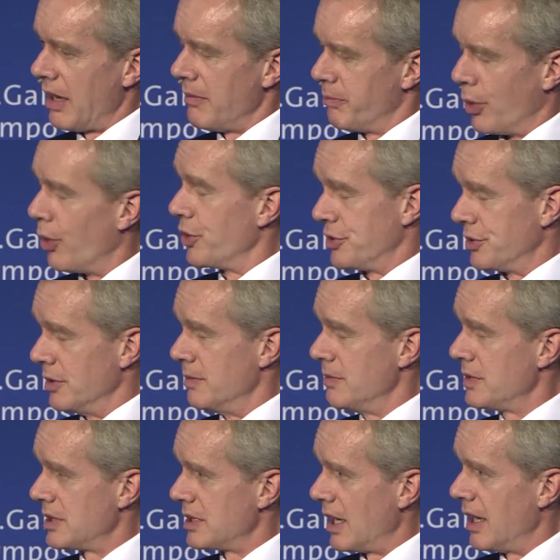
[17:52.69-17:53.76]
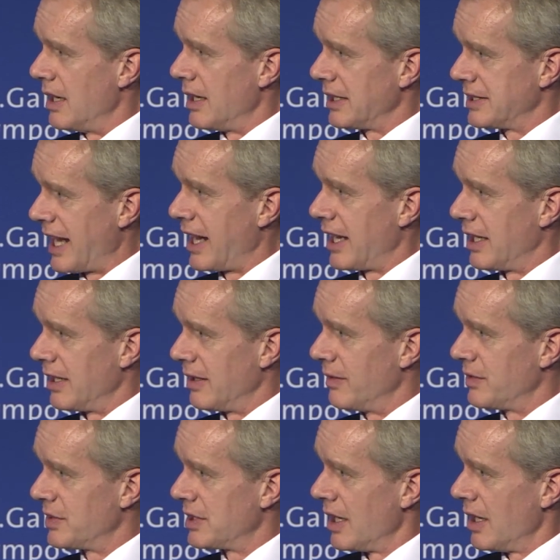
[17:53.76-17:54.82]
boardrooms and
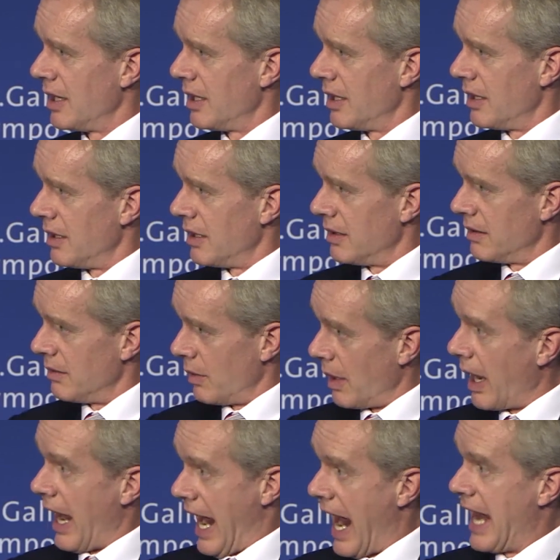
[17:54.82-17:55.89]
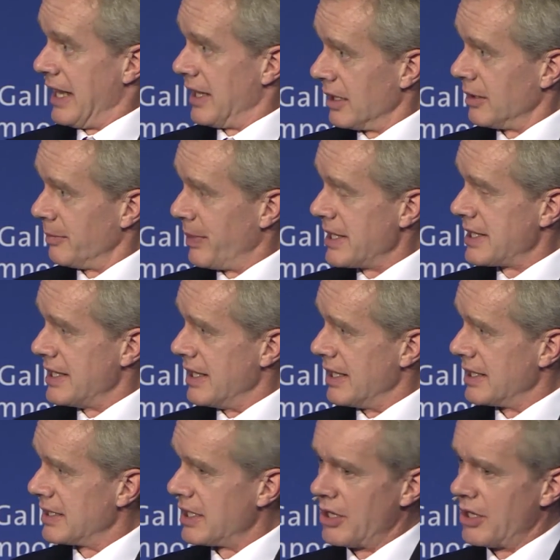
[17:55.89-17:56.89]
executives handle business.